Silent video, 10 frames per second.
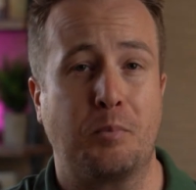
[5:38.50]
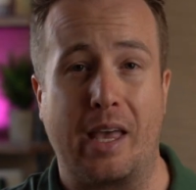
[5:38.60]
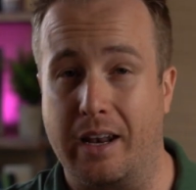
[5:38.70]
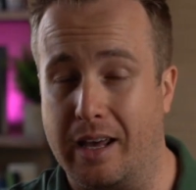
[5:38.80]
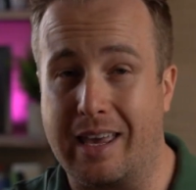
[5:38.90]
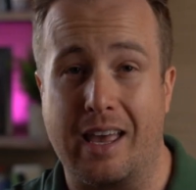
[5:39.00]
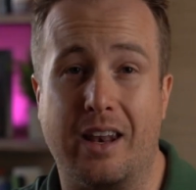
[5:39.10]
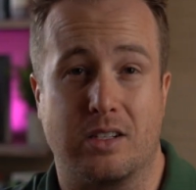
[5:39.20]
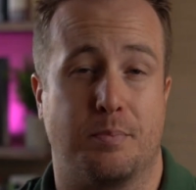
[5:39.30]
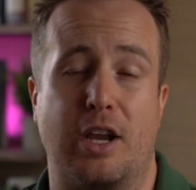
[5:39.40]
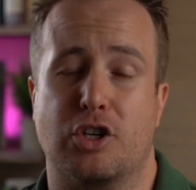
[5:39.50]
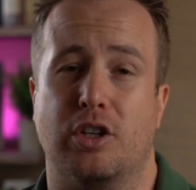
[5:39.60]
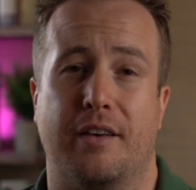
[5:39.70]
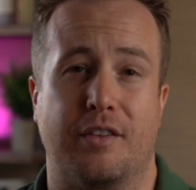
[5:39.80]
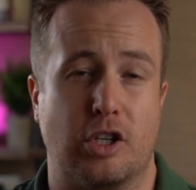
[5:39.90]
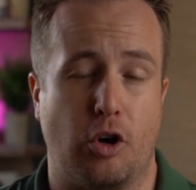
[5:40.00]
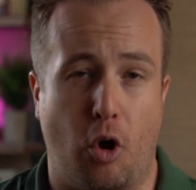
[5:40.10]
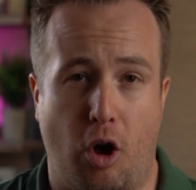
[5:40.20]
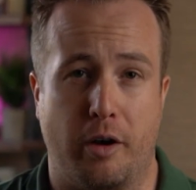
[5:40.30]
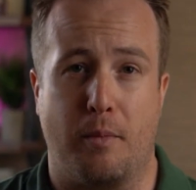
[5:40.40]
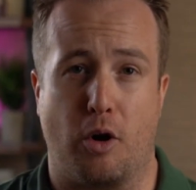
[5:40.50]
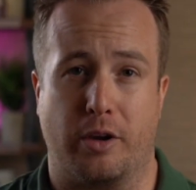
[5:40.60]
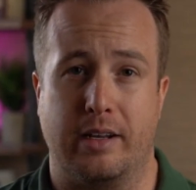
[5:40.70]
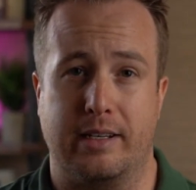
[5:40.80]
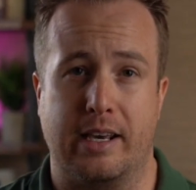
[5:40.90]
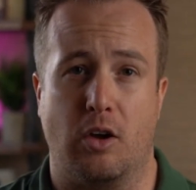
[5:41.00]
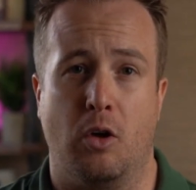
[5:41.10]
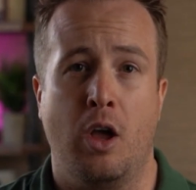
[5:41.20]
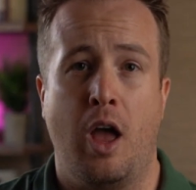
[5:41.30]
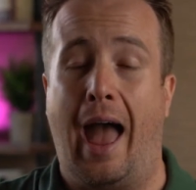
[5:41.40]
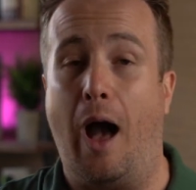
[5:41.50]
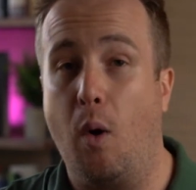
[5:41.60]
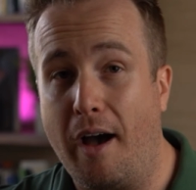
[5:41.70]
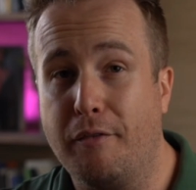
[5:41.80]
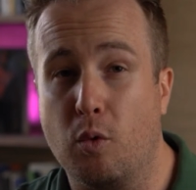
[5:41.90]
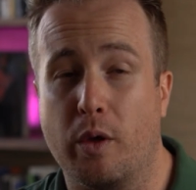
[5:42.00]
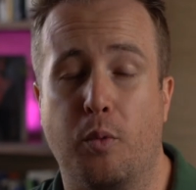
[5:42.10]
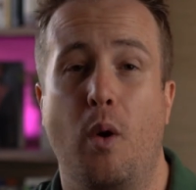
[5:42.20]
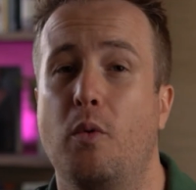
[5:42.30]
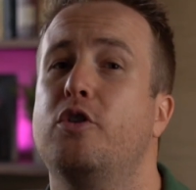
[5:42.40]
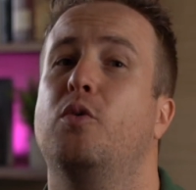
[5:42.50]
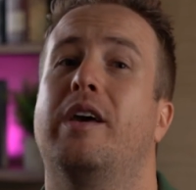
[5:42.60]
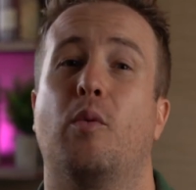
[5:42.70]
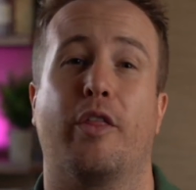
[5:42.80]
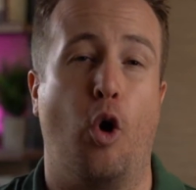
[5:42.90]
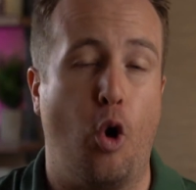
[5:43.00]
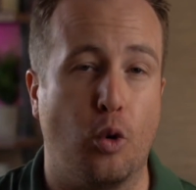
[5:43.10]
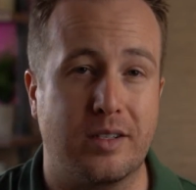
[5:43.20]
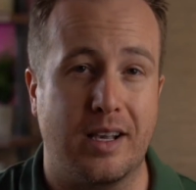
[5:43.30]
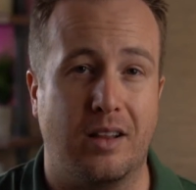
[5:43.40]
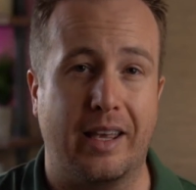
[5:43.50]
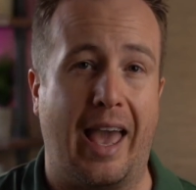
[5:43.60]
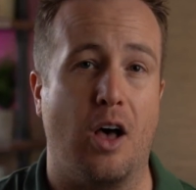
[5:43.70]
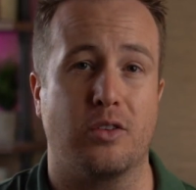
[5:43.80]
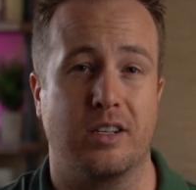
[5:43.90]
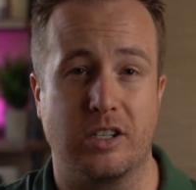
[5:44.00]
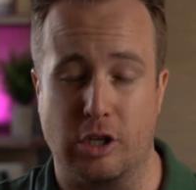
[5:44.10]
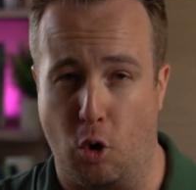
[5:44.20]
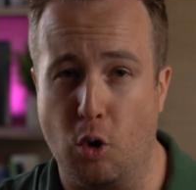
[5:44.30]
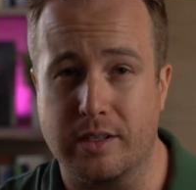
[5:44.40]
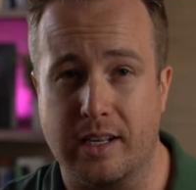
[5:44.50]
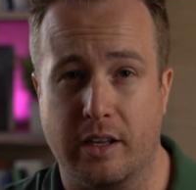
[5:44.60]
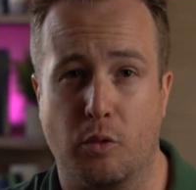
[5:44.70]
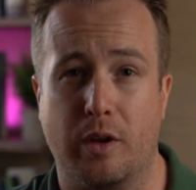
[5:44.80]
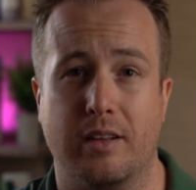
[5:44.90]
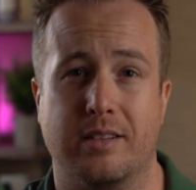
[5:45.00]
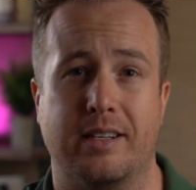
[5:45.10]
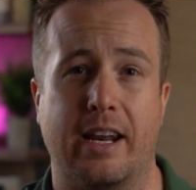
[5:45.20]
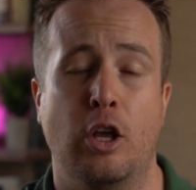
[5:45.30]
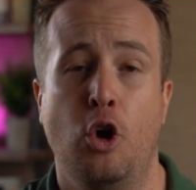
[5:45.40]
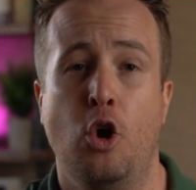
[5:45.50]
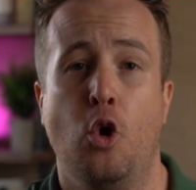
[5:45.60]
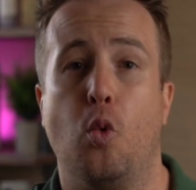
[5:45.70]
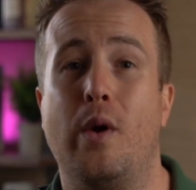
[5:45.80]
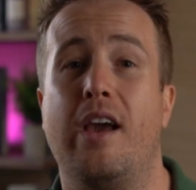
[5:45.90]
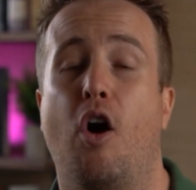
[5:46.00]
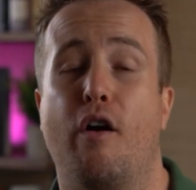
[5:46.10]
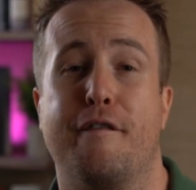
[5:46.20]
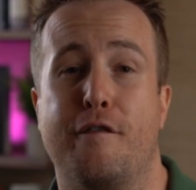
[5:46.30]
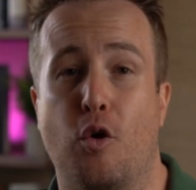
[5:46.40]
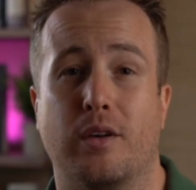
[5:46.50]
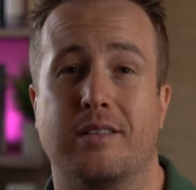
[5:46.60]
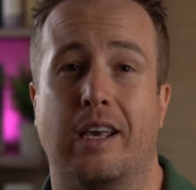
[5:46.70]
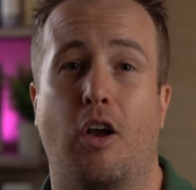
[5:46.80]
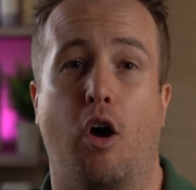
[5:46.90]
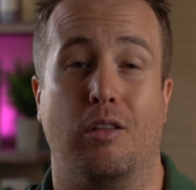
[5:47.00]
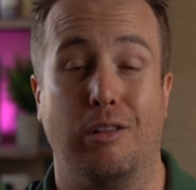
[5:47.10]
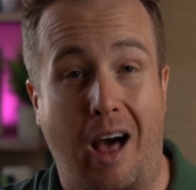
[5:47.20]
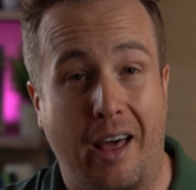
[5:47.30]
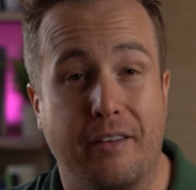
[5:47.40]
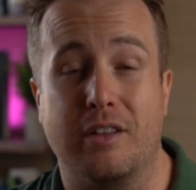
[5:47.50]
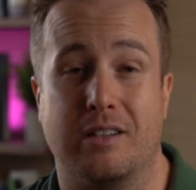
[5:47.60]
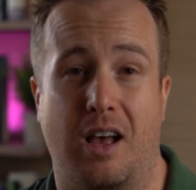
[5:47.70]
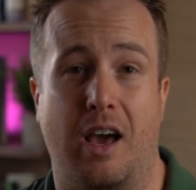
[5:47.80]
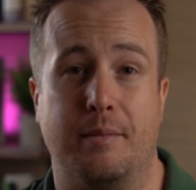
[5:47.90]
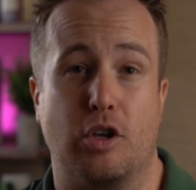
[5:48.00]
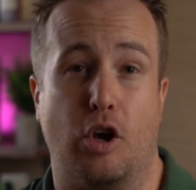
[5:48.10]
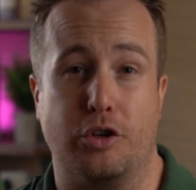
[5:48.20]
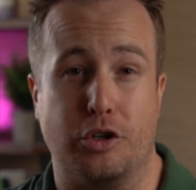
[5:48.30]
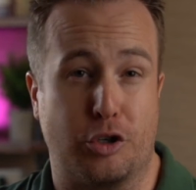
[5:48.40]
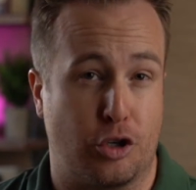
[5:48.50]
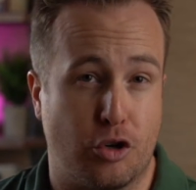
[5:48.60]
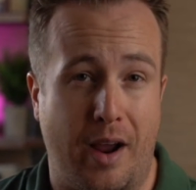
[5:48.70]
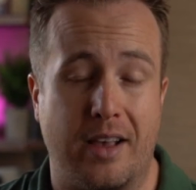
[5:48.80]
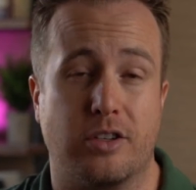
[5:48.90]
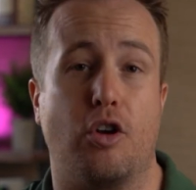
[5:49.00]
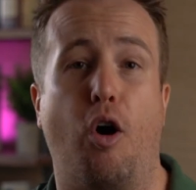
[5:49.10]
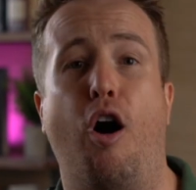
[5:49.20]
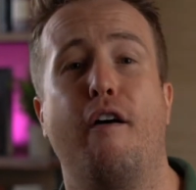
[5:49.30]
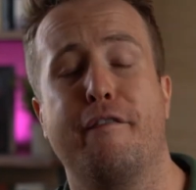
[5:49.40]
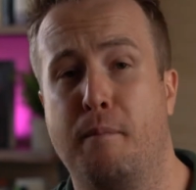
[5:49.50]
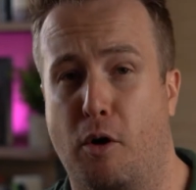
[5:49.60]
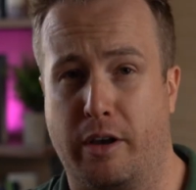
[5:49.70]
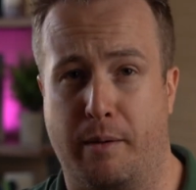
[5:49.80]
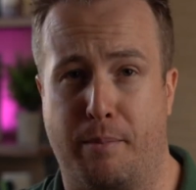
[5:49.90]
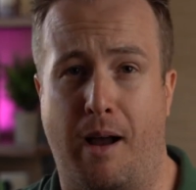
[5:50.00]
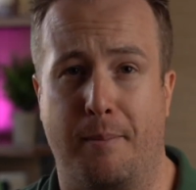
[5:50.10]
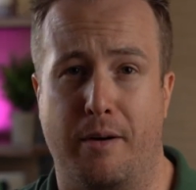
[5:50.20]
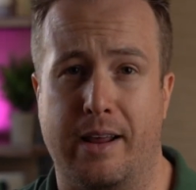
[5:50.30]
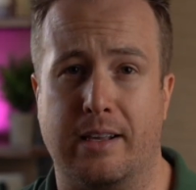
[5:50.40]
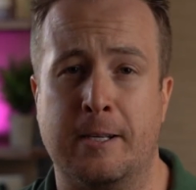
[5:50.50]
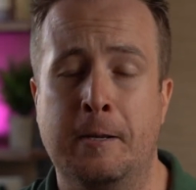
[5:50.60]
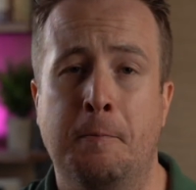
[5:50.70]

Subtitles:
And again, especially if it's an on-market deal. However, with what we're doing with wholesaling houses and wholesaling real estate, we are focusing a lot of the times on distressed off-market properties.